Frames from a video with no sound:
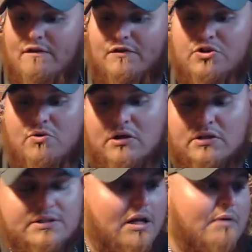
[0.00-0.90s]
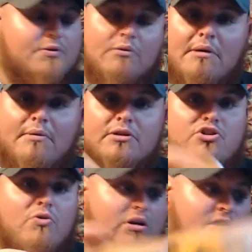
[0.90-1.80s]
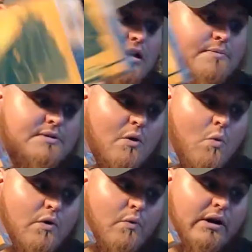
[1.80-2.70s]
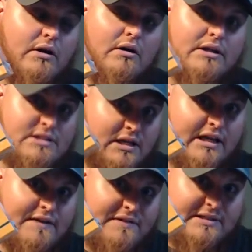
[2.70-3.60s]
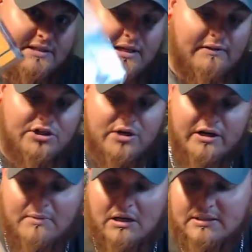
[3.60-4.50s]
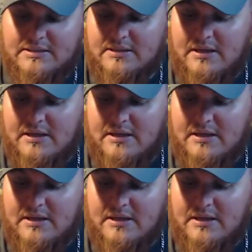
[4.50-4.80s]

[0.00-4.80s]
for 200 subs. Remember, 200 subs, one winner is going to get this Elite Trainer box.